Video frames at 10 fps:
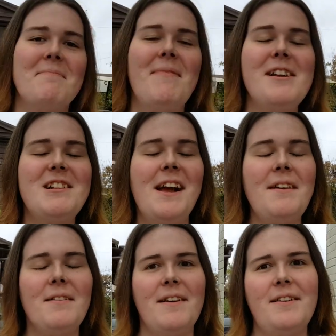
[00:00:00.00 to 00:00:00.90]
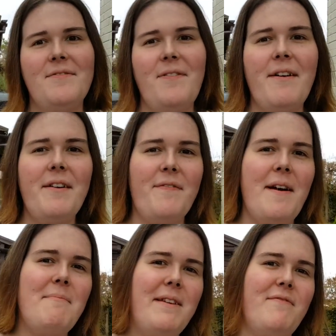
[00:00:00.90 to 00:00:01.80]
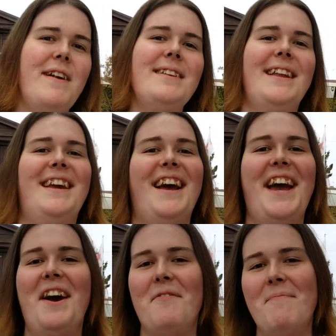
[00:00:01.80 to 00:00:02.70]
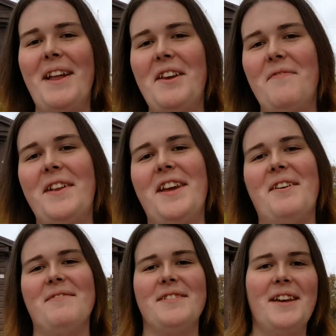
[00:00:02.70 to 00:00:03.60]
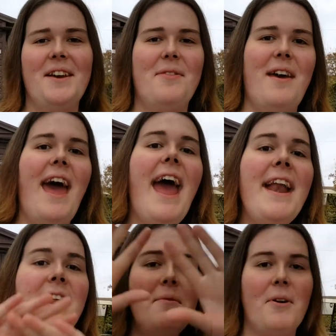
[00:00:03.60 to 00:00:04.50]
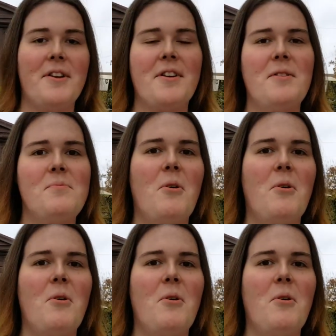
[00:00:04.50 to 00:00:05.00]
My channel is very family friendly. I have many videos that anyone can